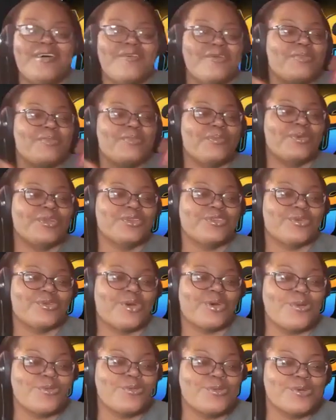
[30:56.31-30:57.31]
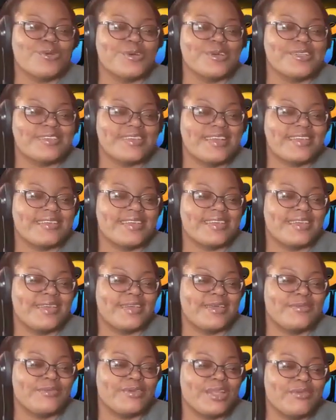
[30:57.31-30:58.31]
Remember Star Wars at the
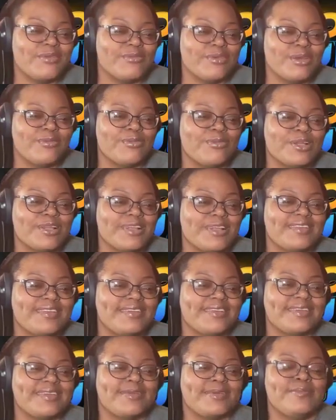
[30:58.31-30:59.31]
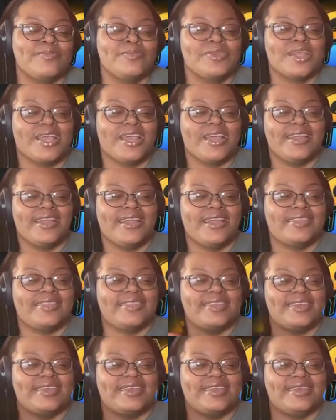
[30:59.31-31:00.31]
end when they re-released it, and at
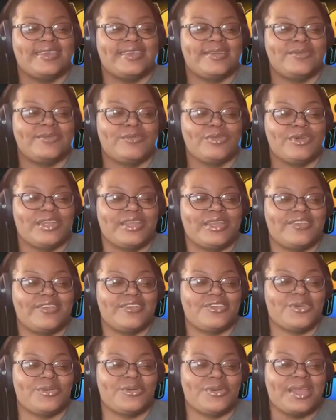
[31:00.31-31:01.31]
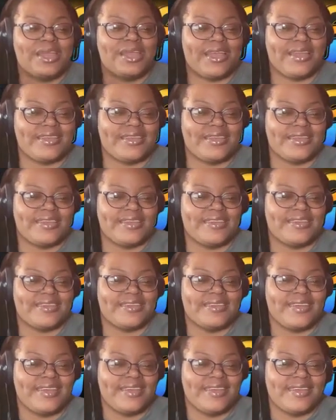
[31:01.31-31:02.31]
the end when they show
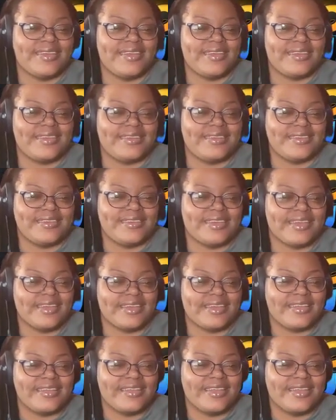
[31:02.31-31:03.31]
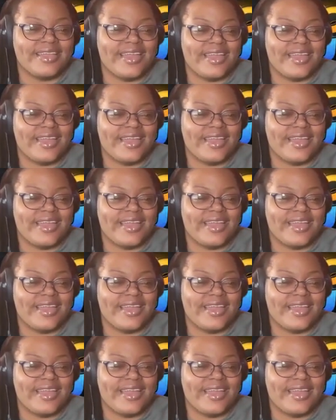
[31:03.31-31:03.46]
Anakin and like a young